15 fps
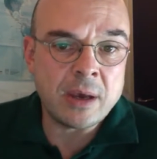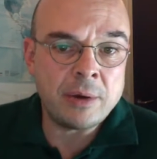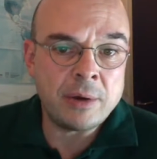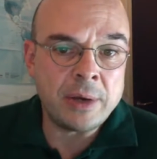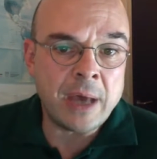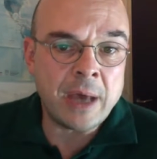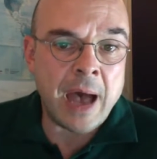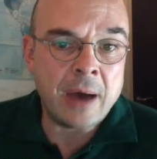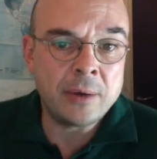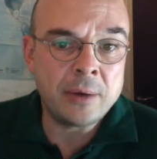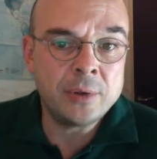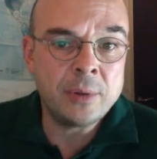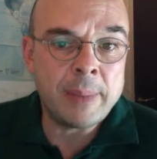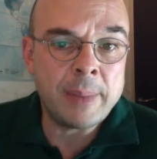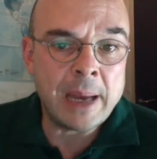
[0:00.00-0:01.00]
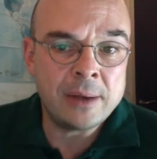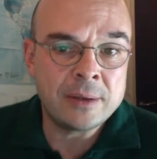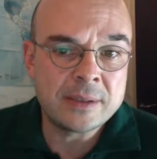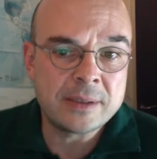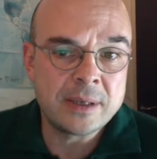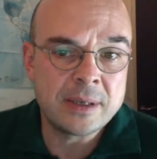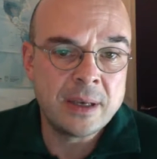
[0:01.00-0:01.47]
on how the
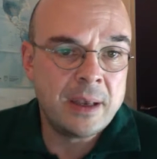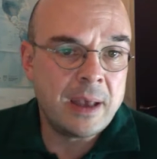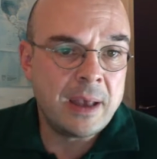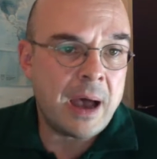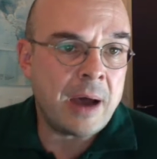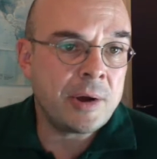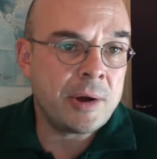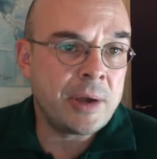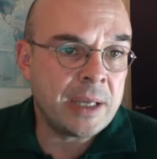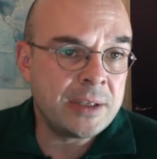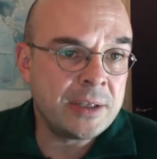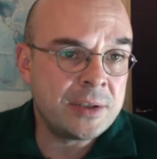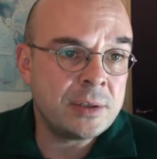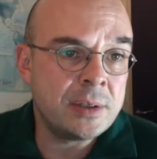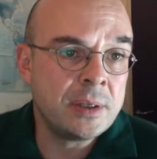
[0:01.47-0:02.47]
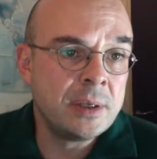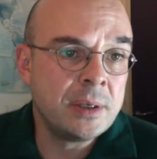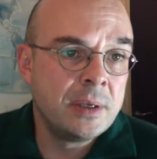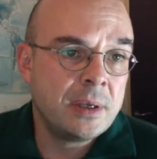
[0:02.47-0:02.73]
ballots are counted.